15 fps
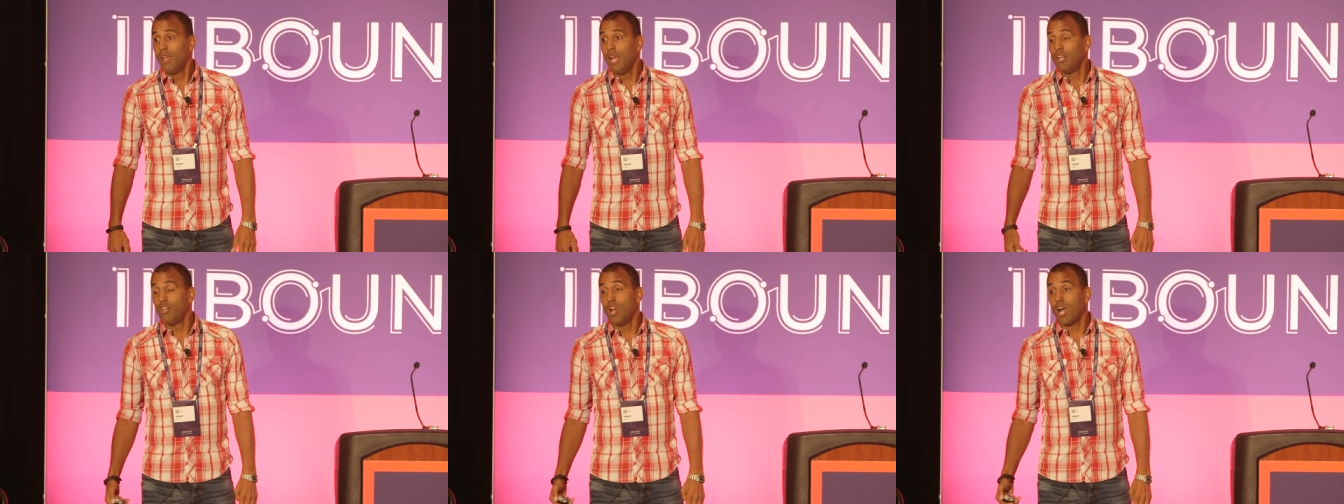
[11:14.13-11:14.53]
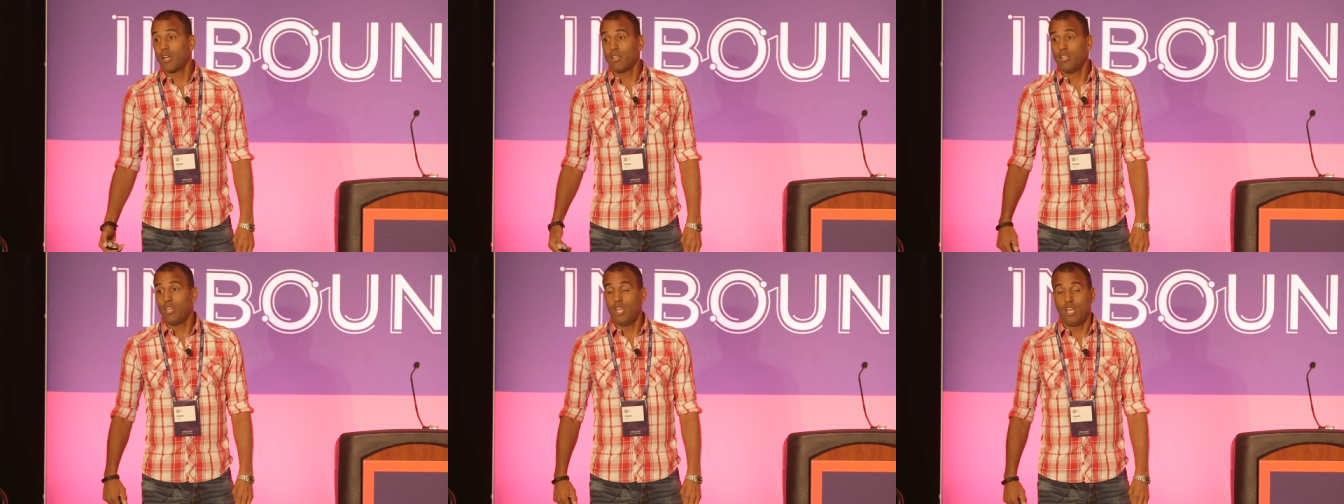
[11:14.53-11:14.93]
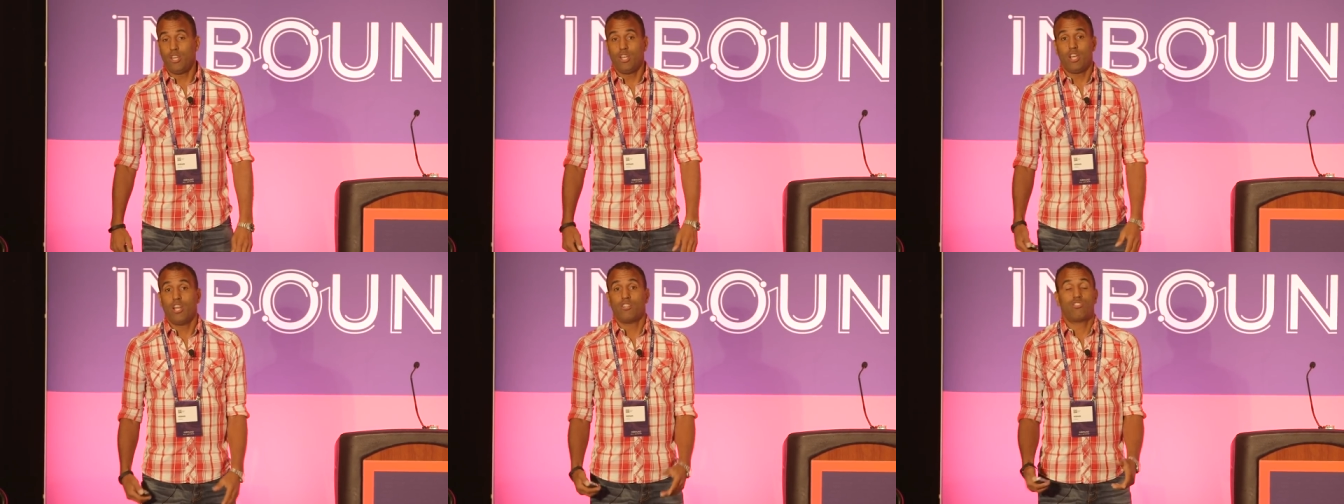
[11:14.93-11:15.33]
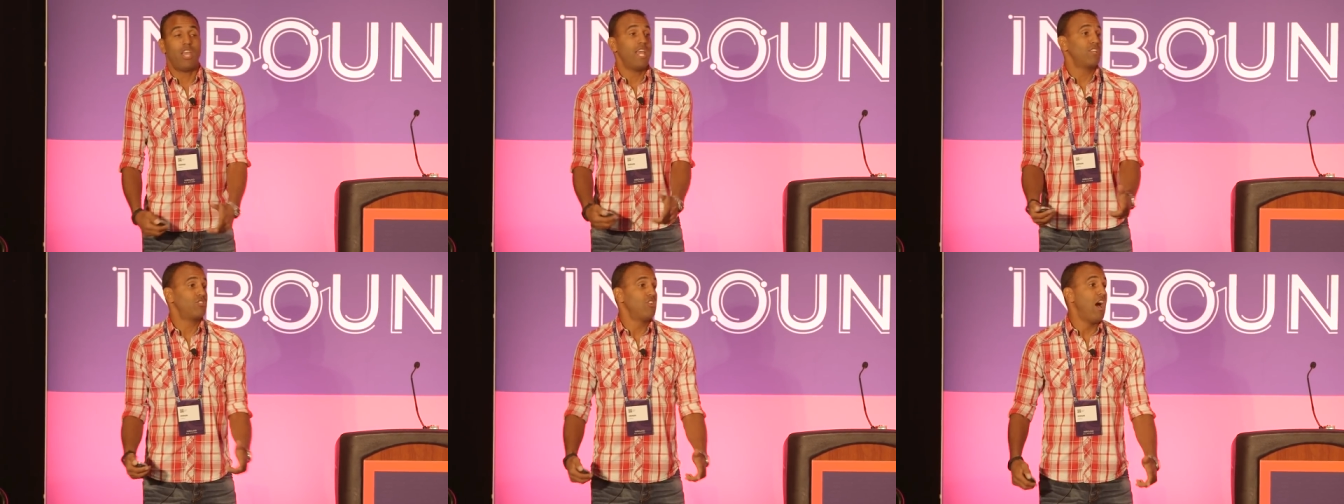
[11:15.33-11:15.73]
And you're not, and you got to
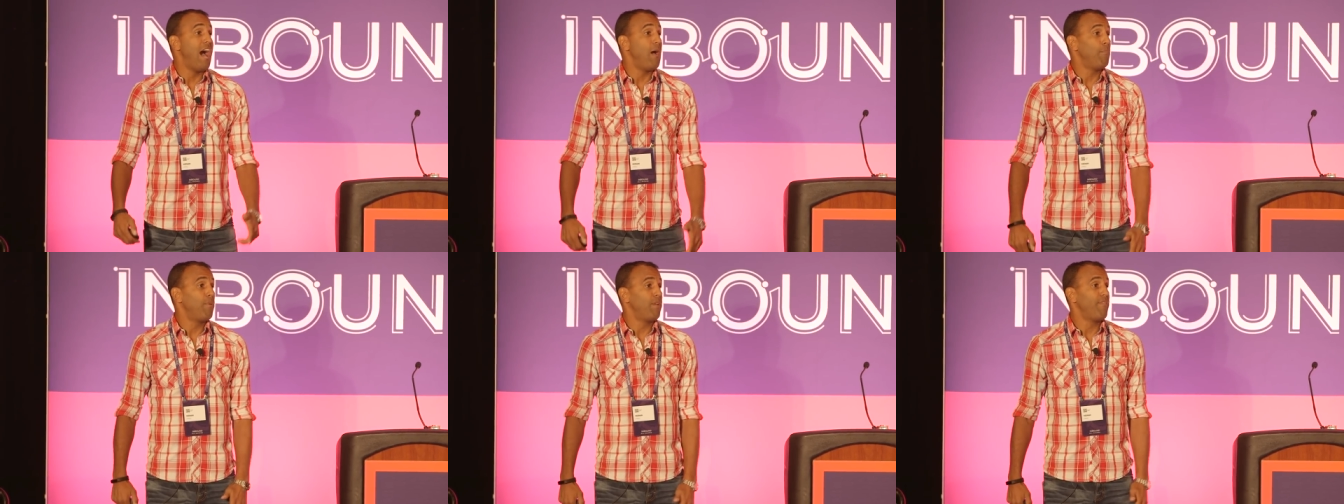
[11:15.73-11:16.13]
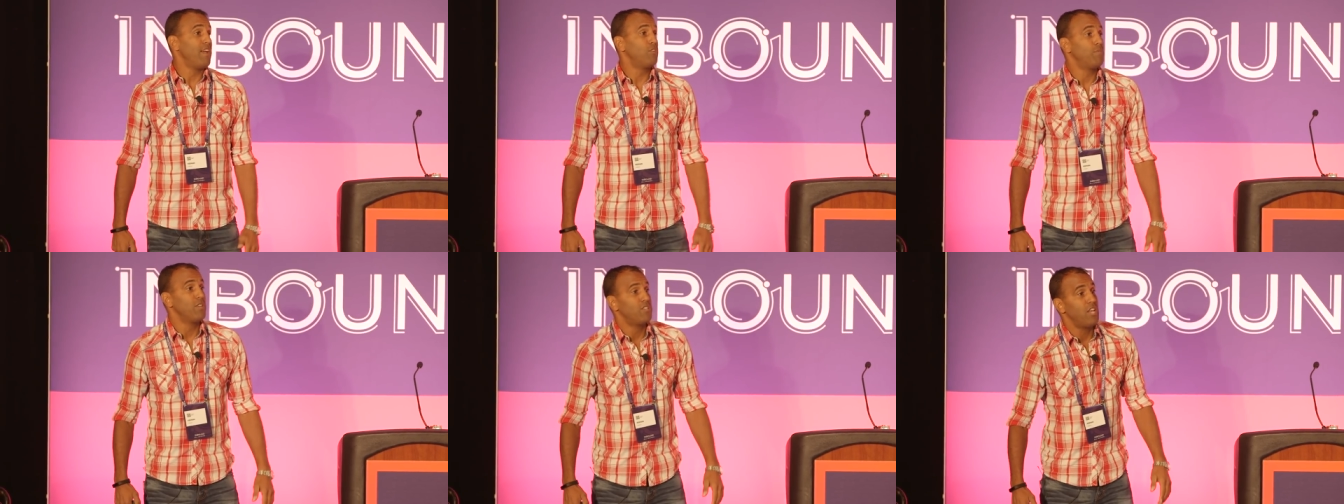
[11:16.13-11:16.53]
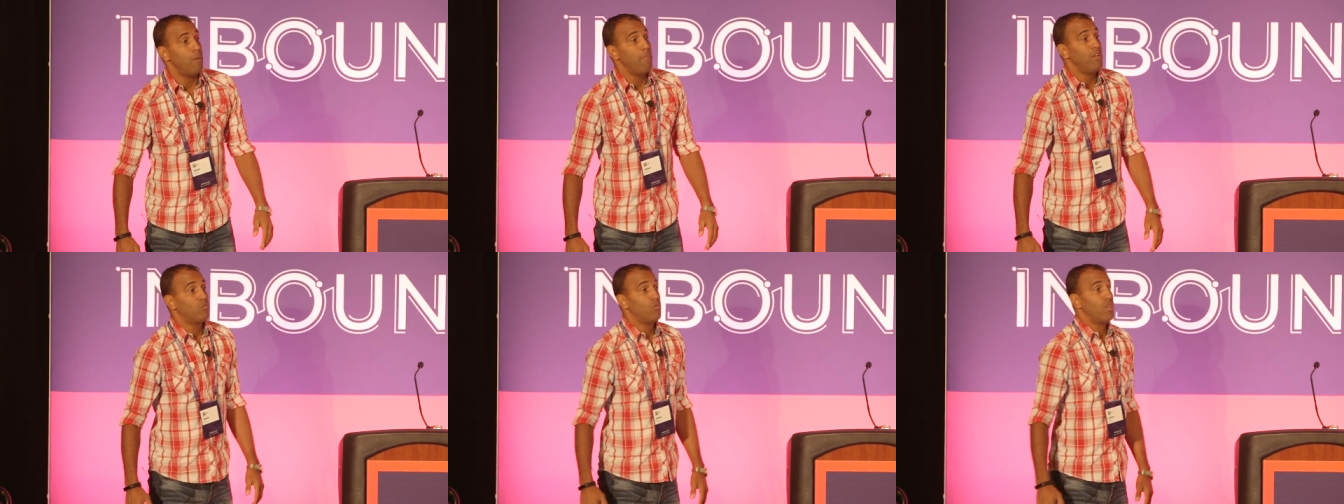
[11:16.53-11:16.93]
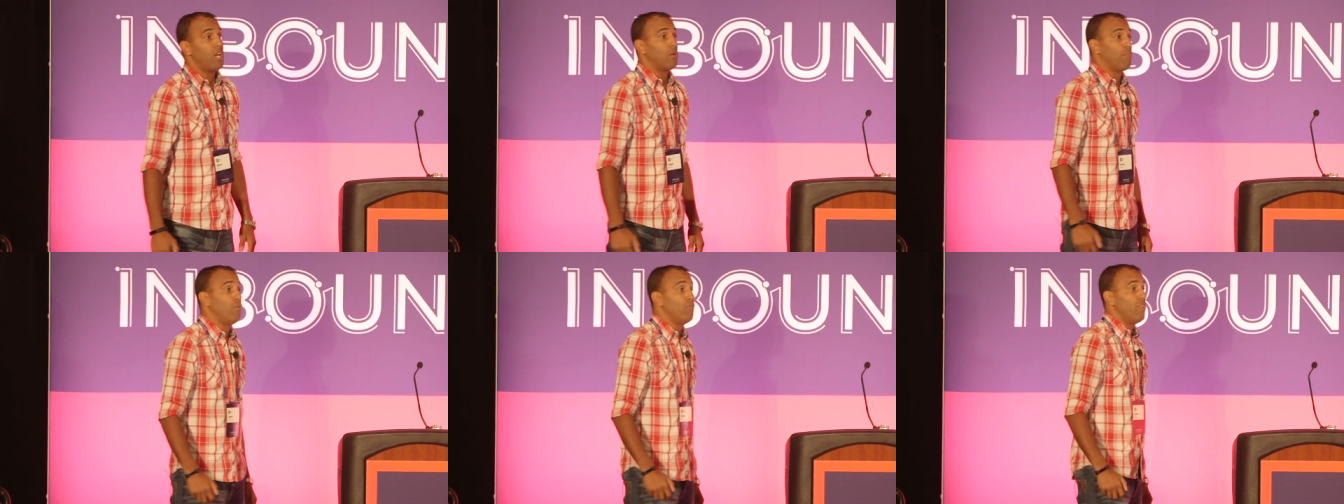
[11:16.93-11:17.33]
say it's not, but if I spent ten minutes with you,
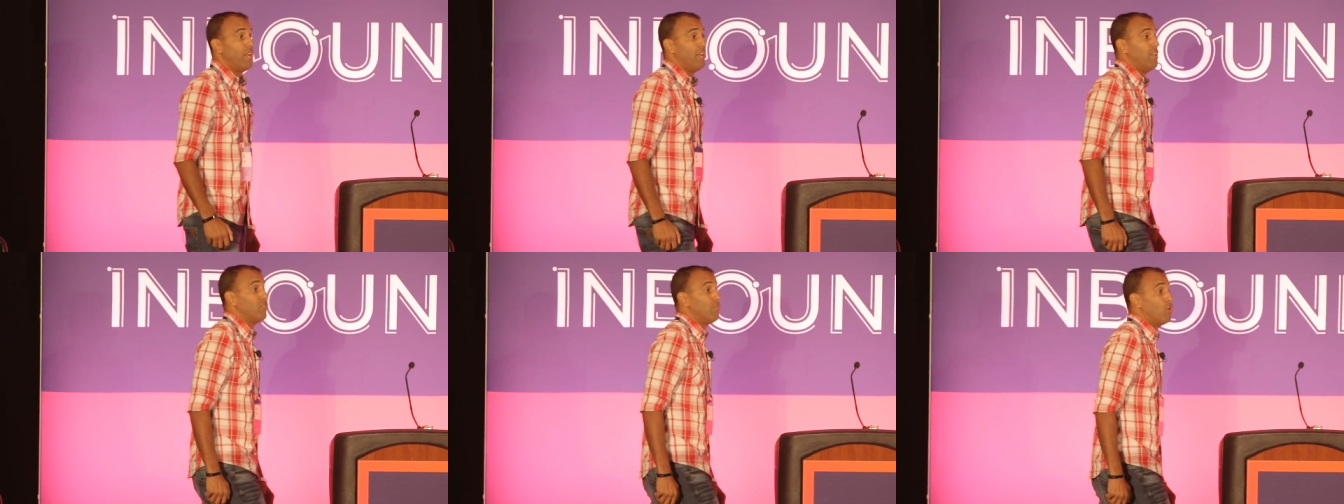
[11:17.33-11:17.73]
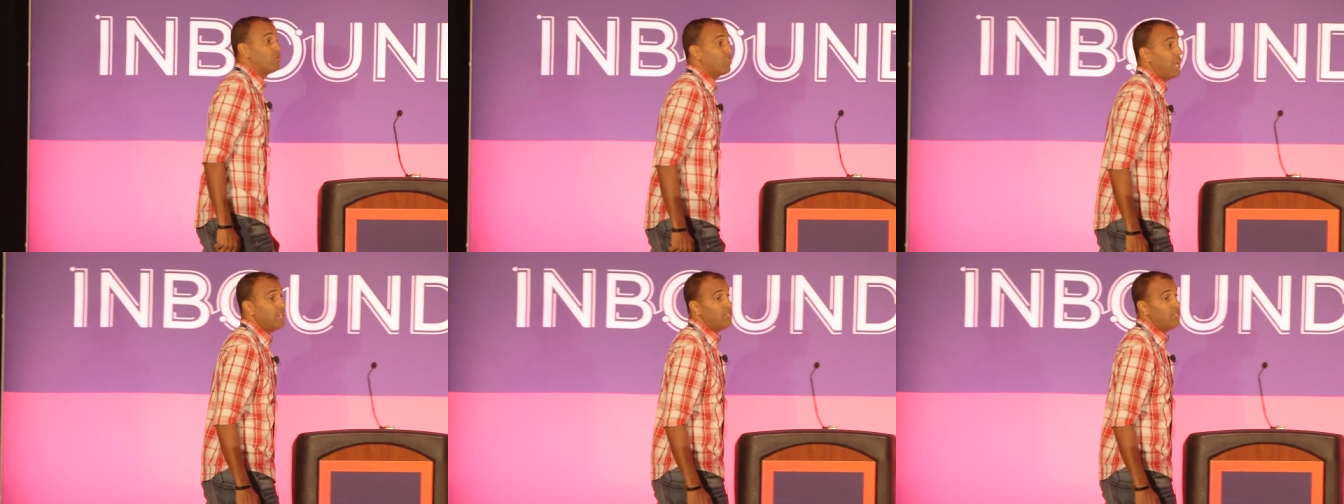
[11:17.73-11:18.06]
I could prove that it is in most